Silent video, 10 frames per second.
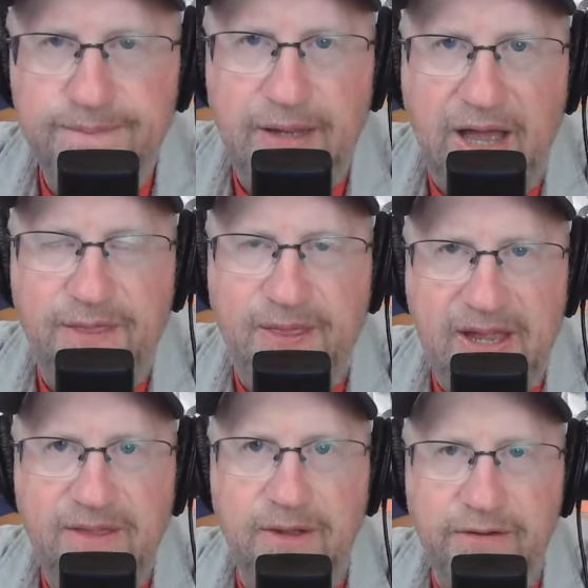I
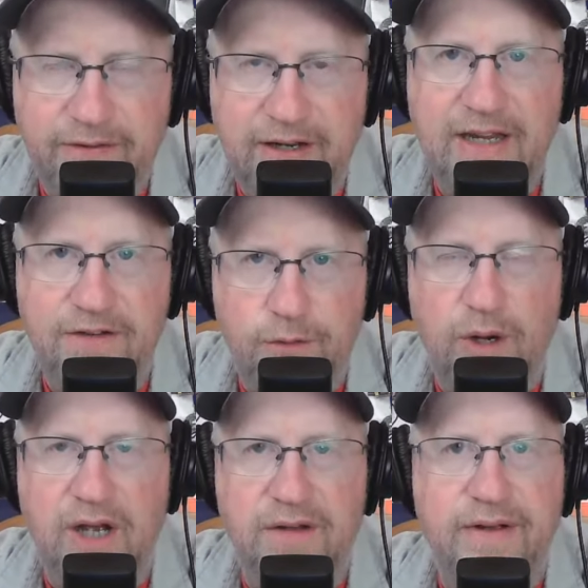think they'll stay at
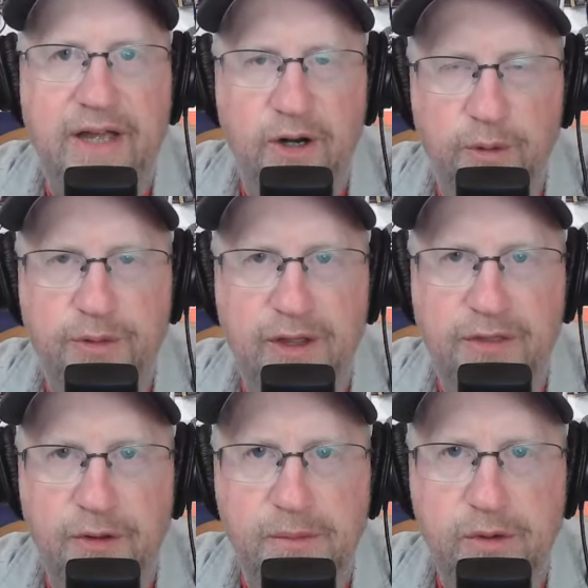12. I don't think
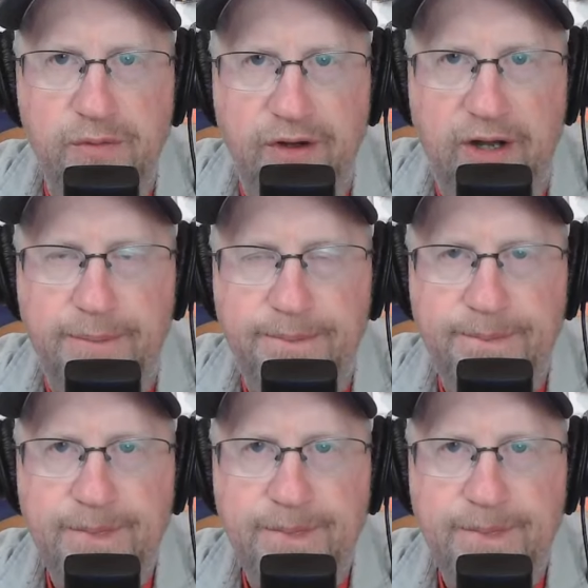they'll move up.